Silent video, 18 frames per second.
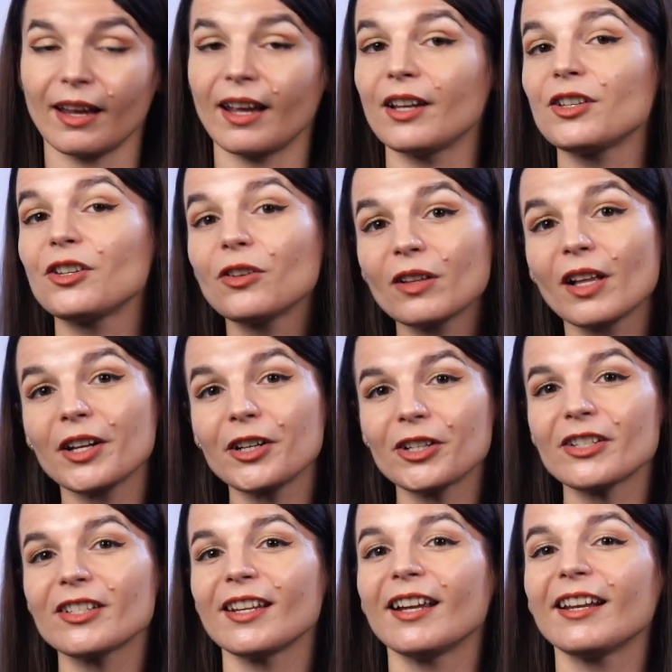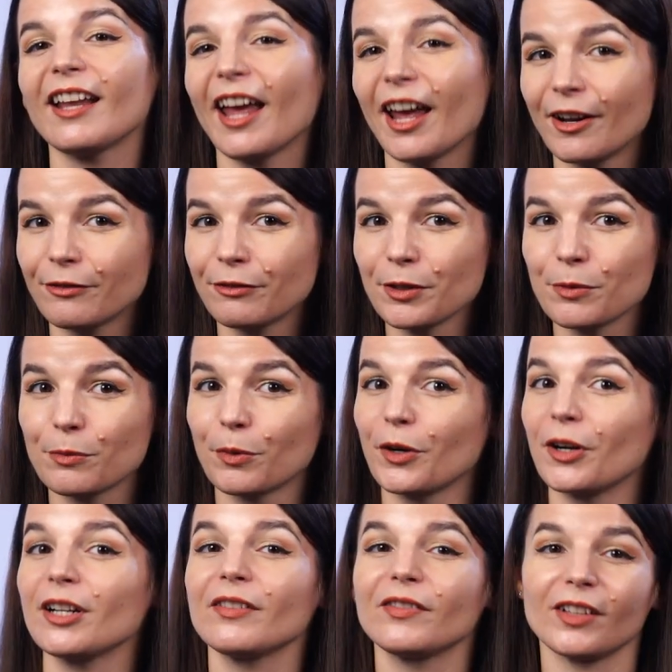and you'll understand every
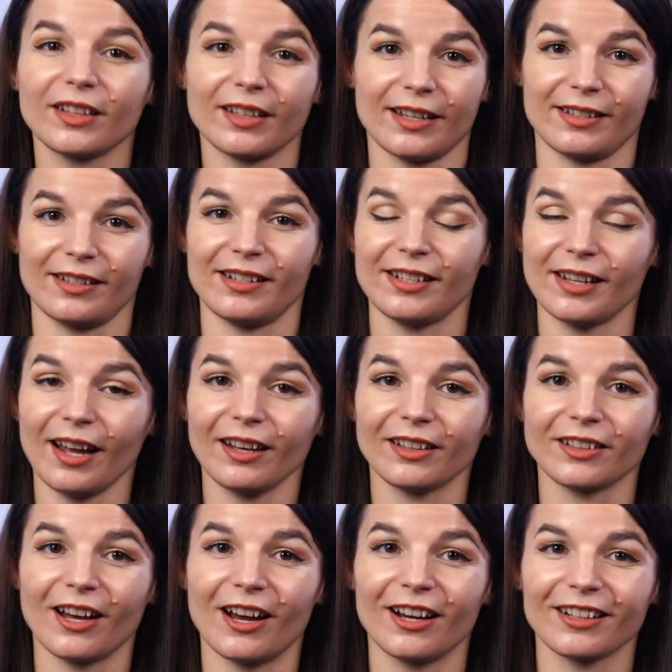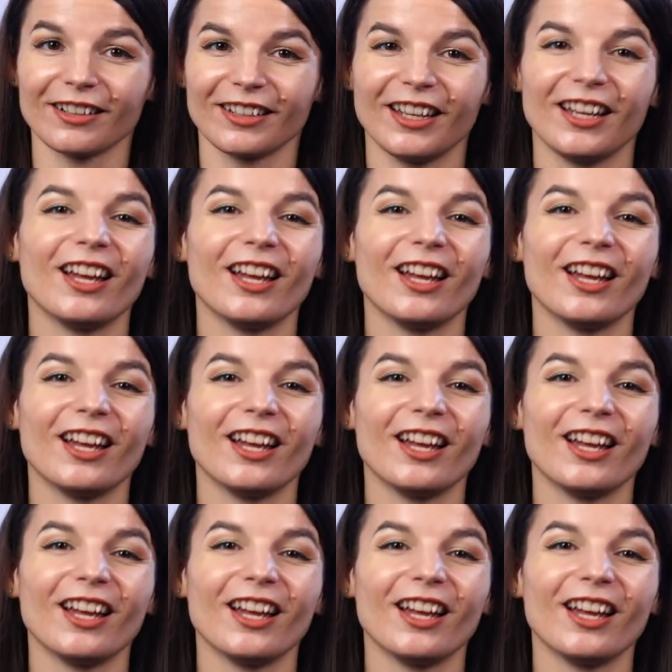word of the lesson dialogue.